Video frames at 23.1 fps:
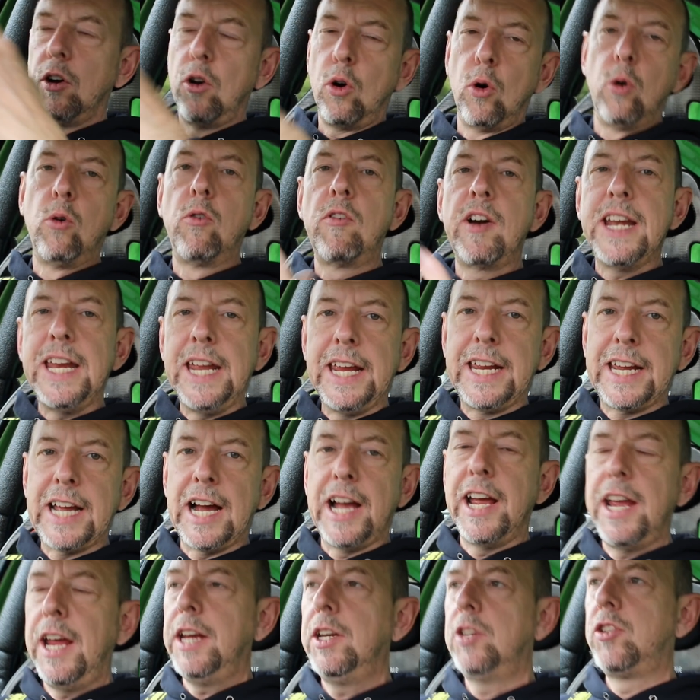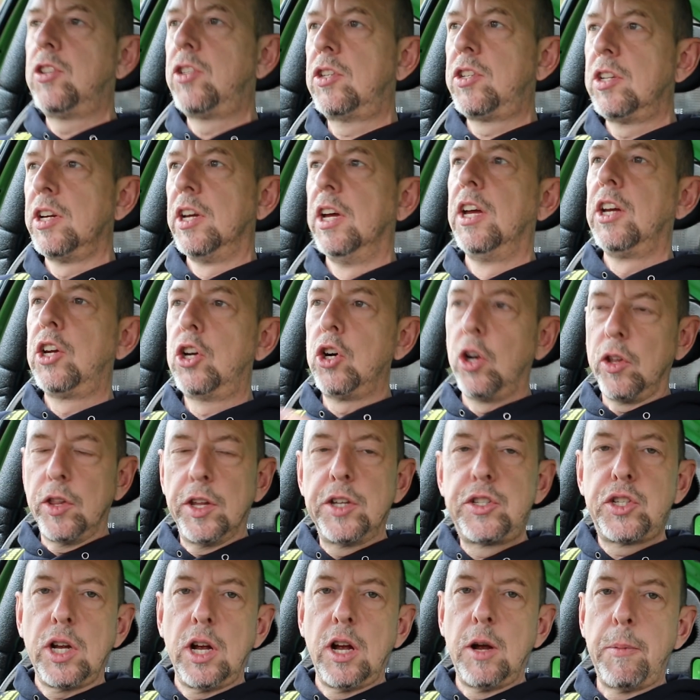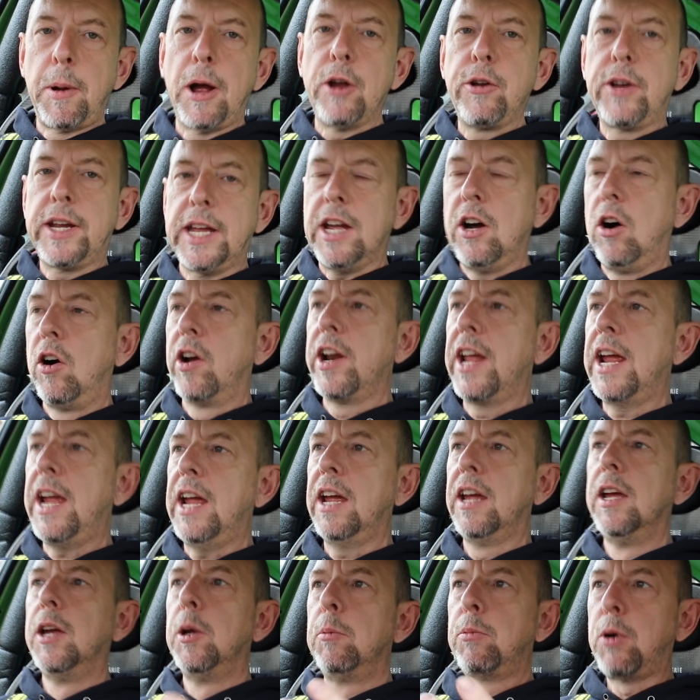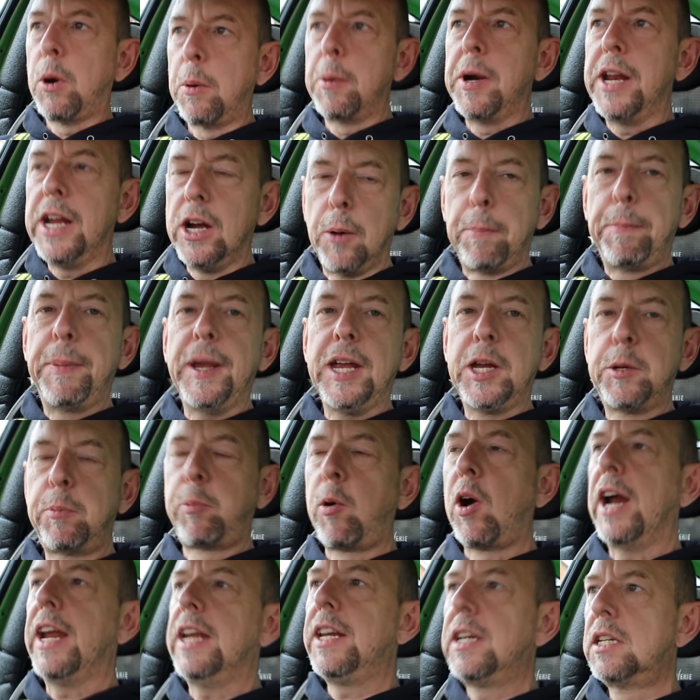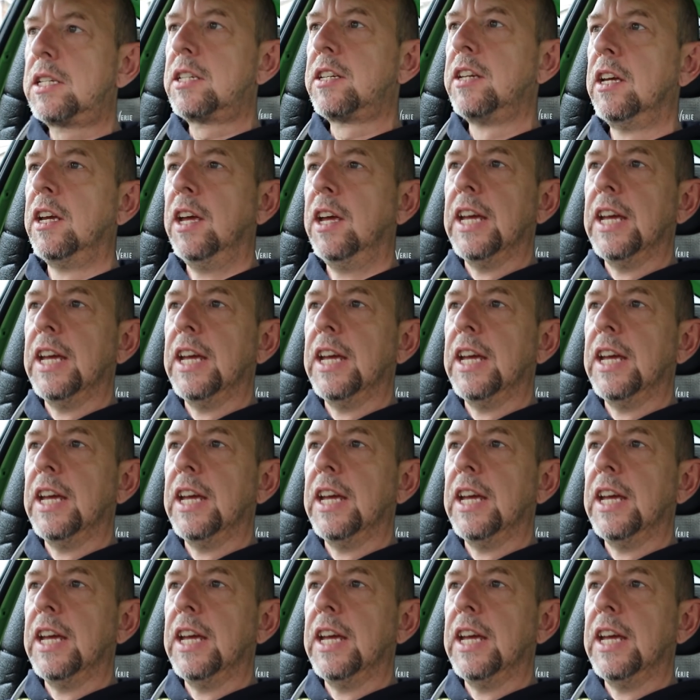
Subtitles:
already caged, got the turbo kit on it, probably got big brakes.